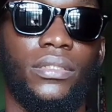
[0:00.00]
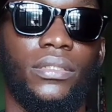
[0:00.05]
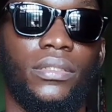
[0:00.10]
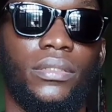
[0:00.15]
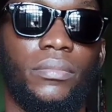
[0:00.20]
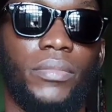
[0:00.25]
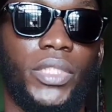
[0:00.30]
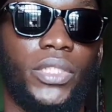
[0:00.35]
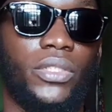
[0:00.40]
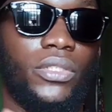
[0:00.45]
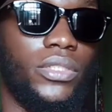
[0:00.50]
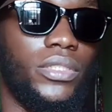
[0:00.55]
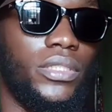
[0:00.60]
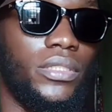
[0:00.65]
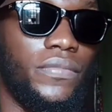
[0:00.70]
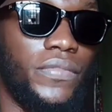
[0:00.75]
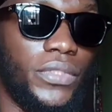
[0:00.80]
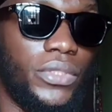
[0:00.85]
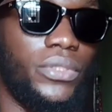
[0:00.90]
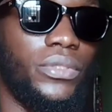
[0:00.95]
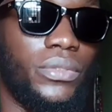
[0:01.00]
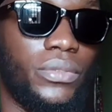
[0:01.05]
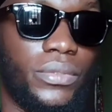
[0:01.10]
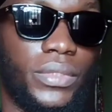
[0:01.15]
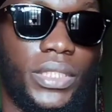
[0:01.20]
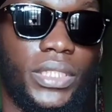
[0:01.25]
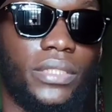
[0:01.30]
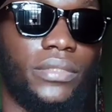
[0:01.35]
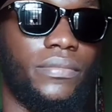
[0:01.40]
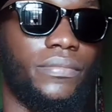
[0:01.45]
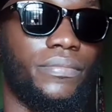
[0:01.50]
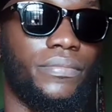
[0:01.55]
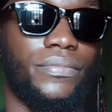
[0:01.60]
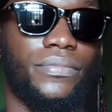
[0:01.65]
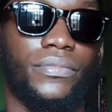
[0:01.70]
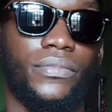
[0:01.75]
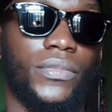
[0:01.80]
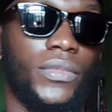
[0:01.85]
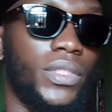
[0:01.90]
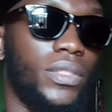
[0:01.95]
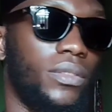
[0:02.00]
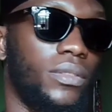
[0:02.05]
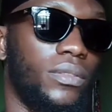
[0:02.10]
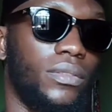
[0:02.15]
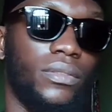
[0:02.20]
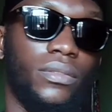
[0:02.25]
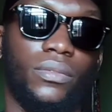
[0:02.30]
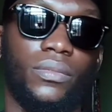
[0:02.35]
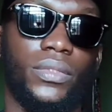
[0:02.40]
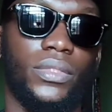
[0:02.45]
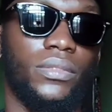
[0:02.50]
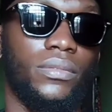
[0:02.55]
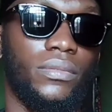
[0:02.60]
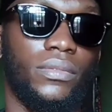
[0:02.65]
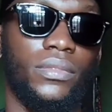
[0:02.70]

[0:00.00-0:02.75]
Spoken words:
Because if you do, then, well,